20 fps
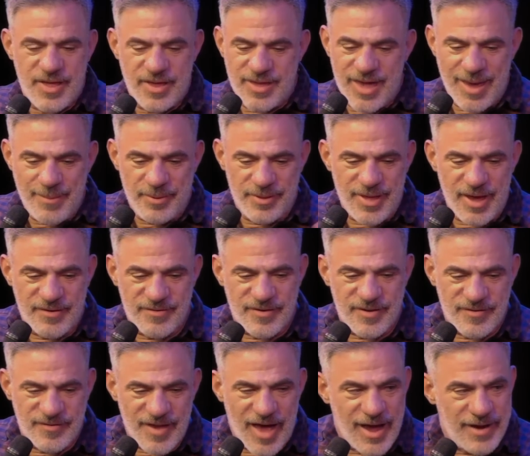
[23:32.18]
table next to
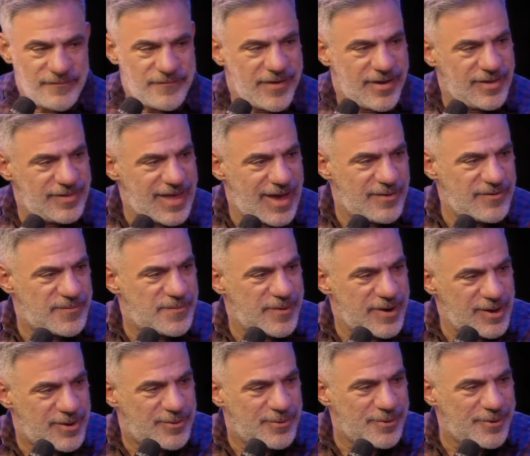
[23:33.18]
Seinfeld. That was
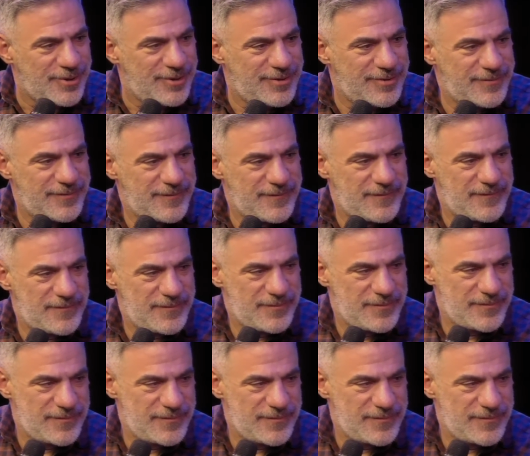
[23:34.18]
pretty cool. That is kind of cool.